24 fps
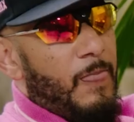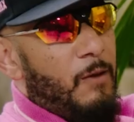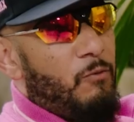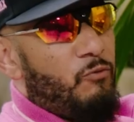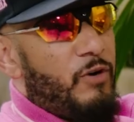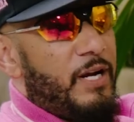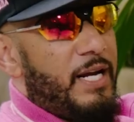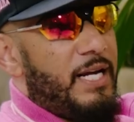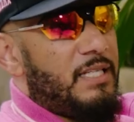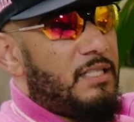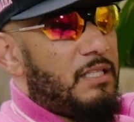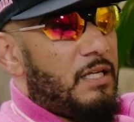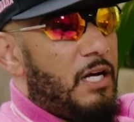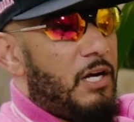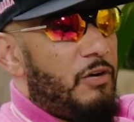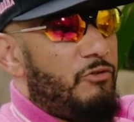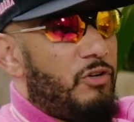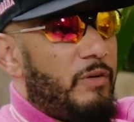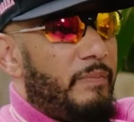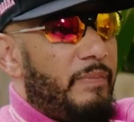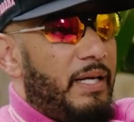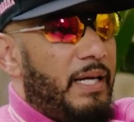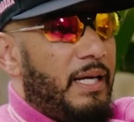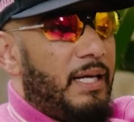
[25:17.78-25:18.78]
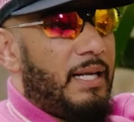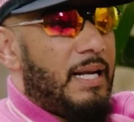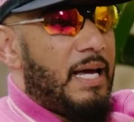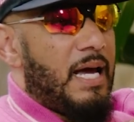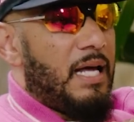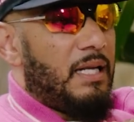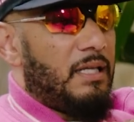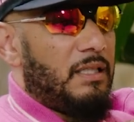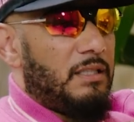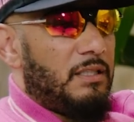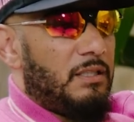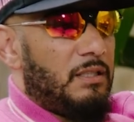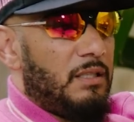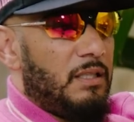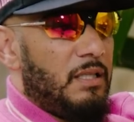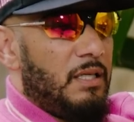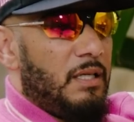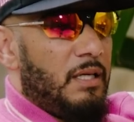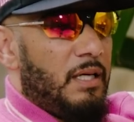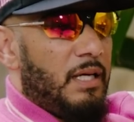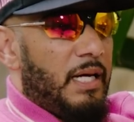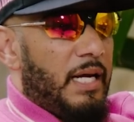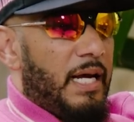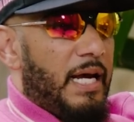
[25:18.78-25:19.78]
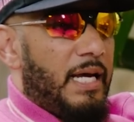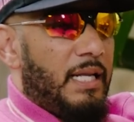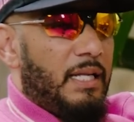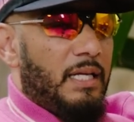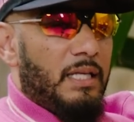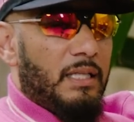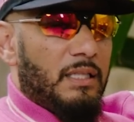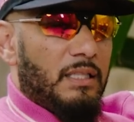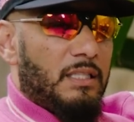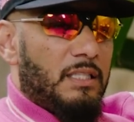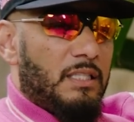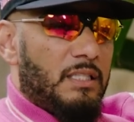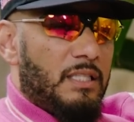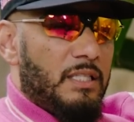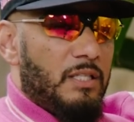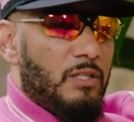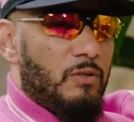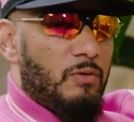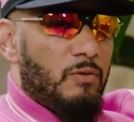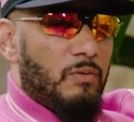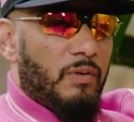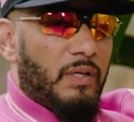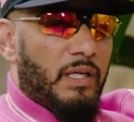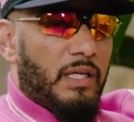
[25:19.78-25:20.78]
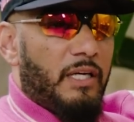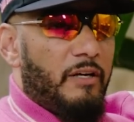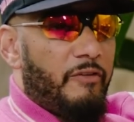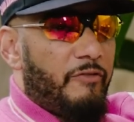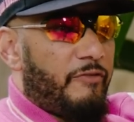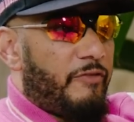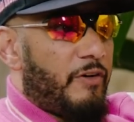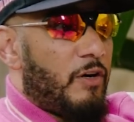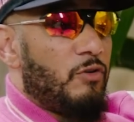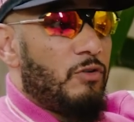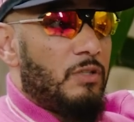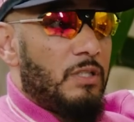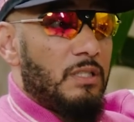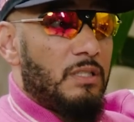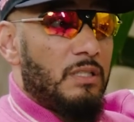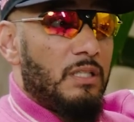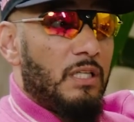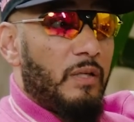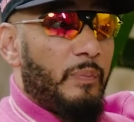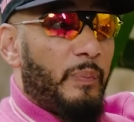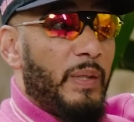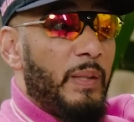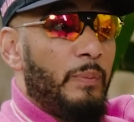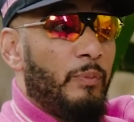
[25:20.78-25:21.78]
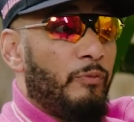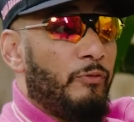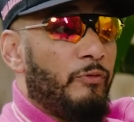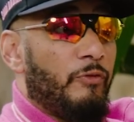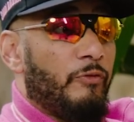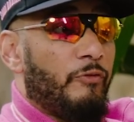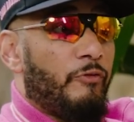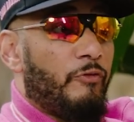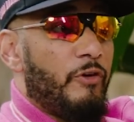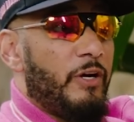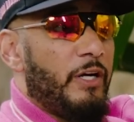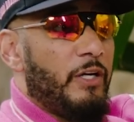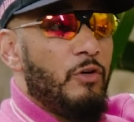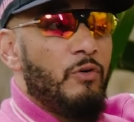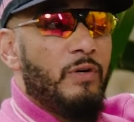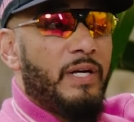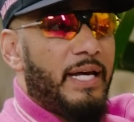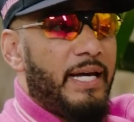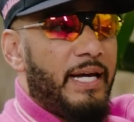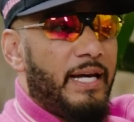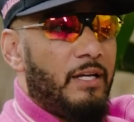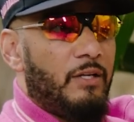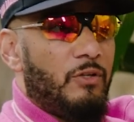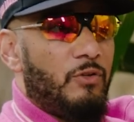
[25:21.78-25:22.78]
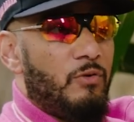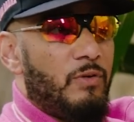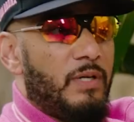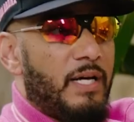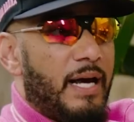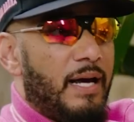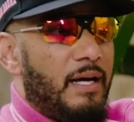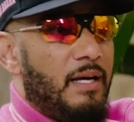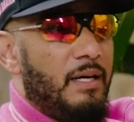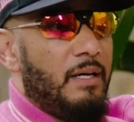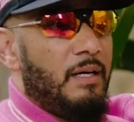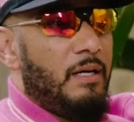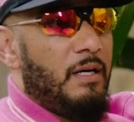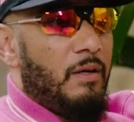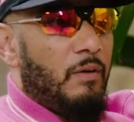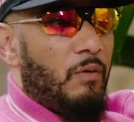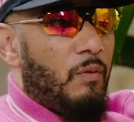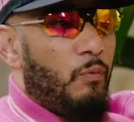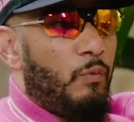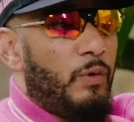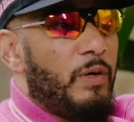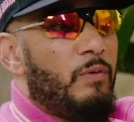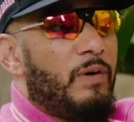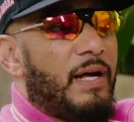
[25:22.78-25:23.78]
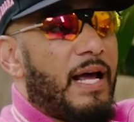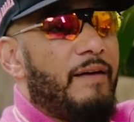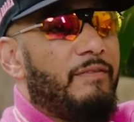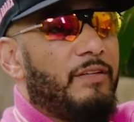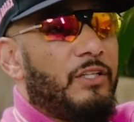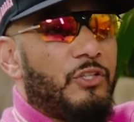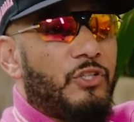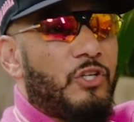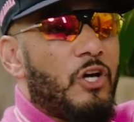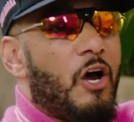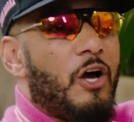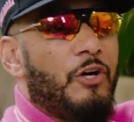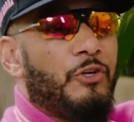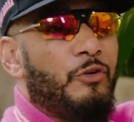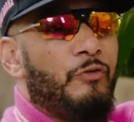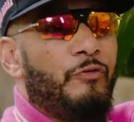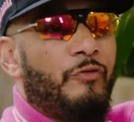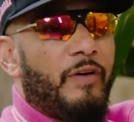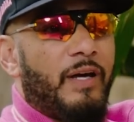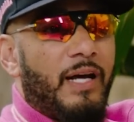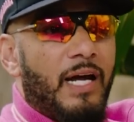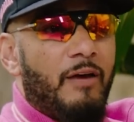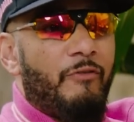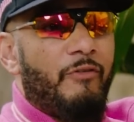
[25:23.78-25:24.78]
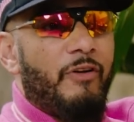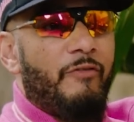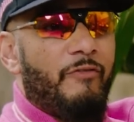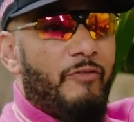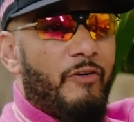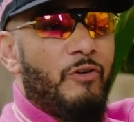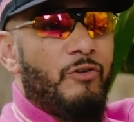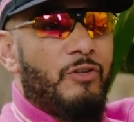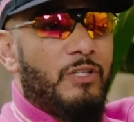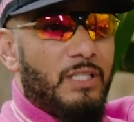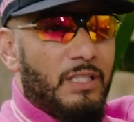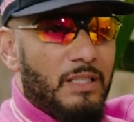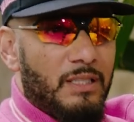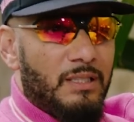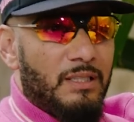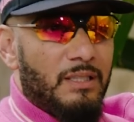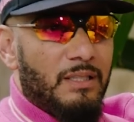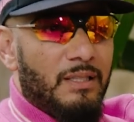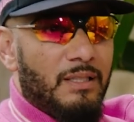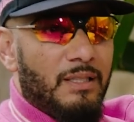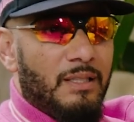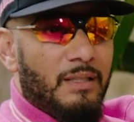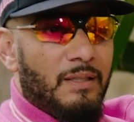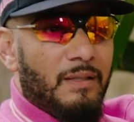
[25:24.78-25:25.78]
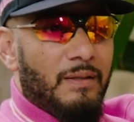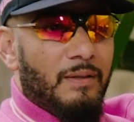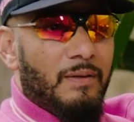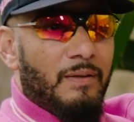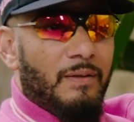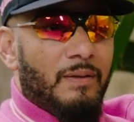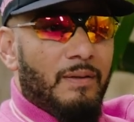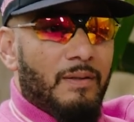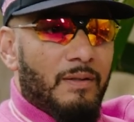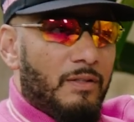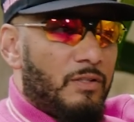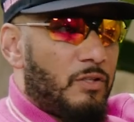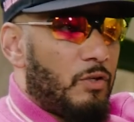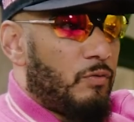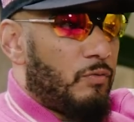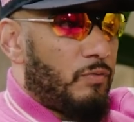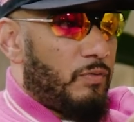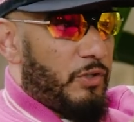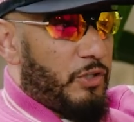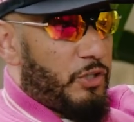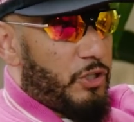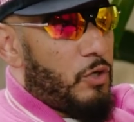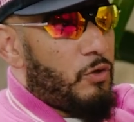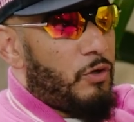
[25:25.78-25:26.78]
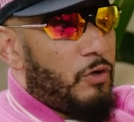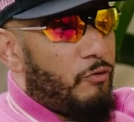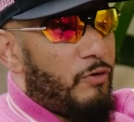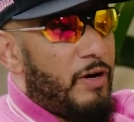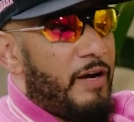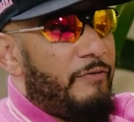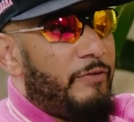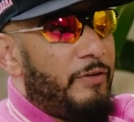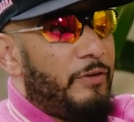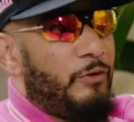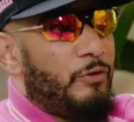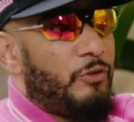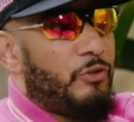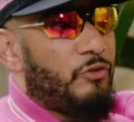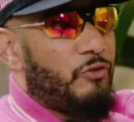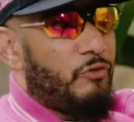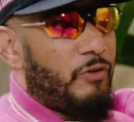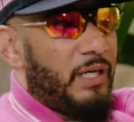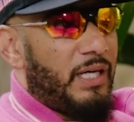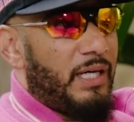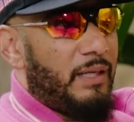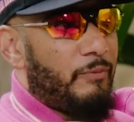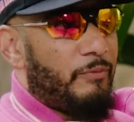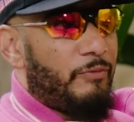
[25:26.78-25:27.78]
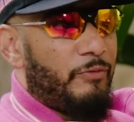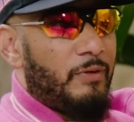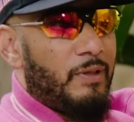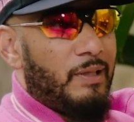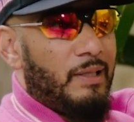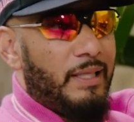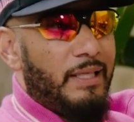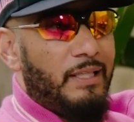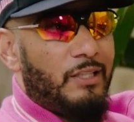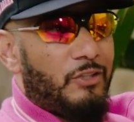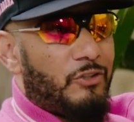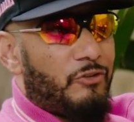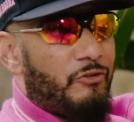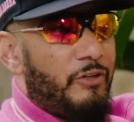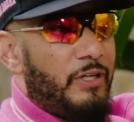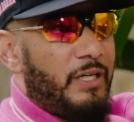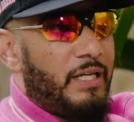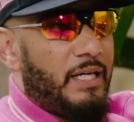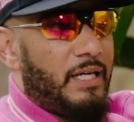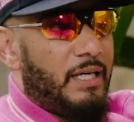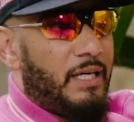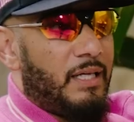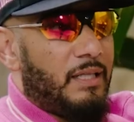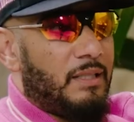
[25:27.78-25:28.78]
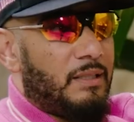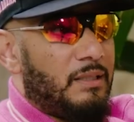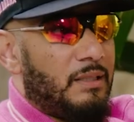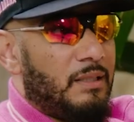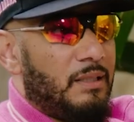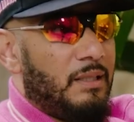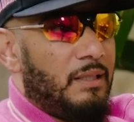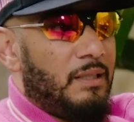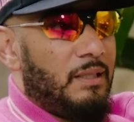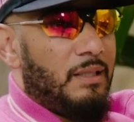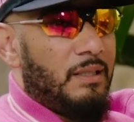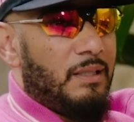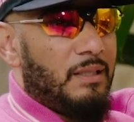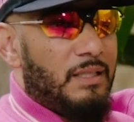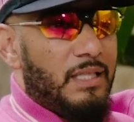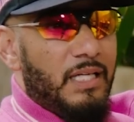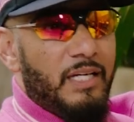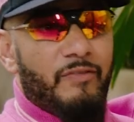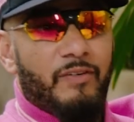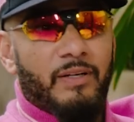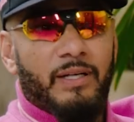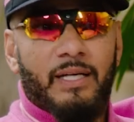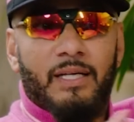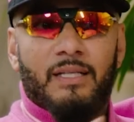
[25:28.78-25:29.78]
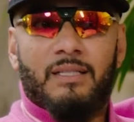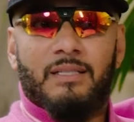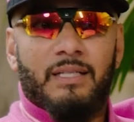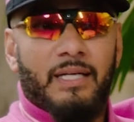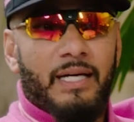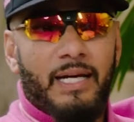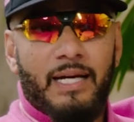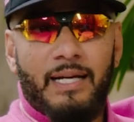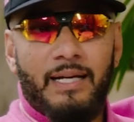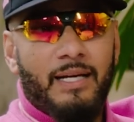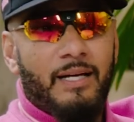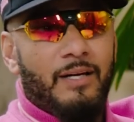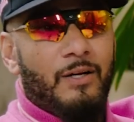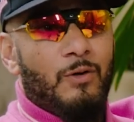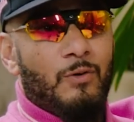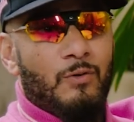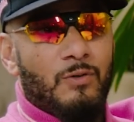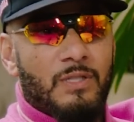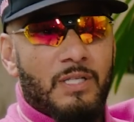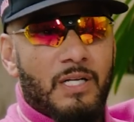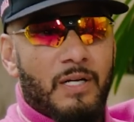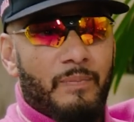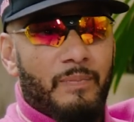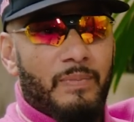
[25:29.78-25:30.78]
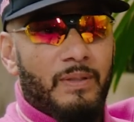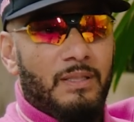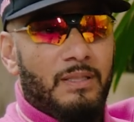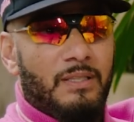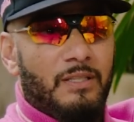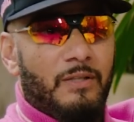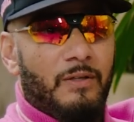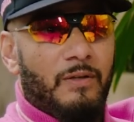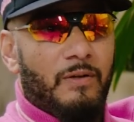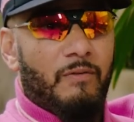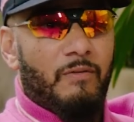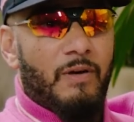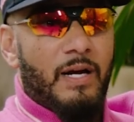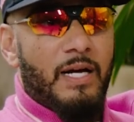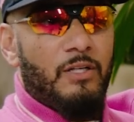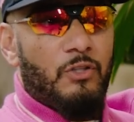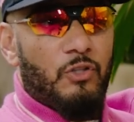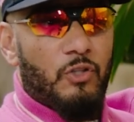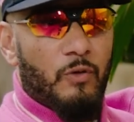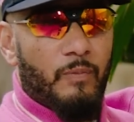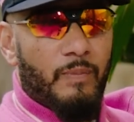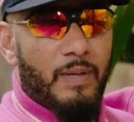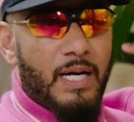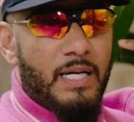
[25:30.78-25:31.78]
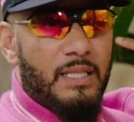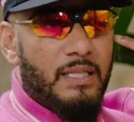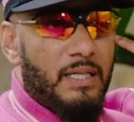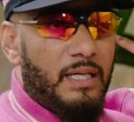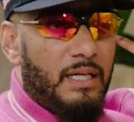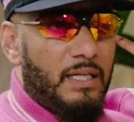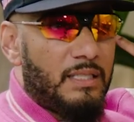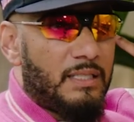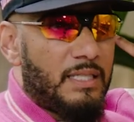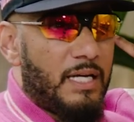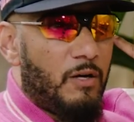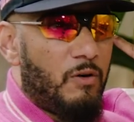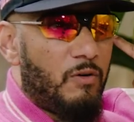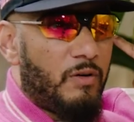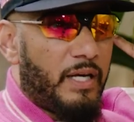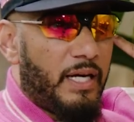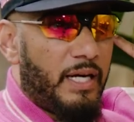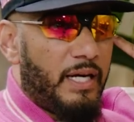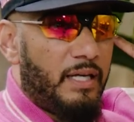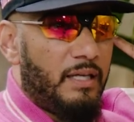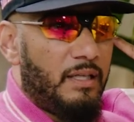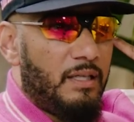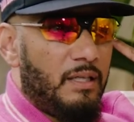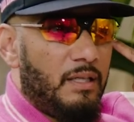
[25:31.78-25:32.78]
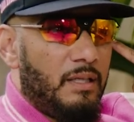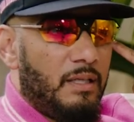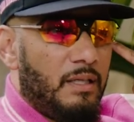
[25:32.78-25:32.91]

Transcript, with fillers: raise a hundred million dollars and then still give verses to the people for free, you can't do that. We would have to charge you for every verses to show the revenue stream for at least three years to even get to any of those numbers, mm-hmm. right? So my thing is like, okay,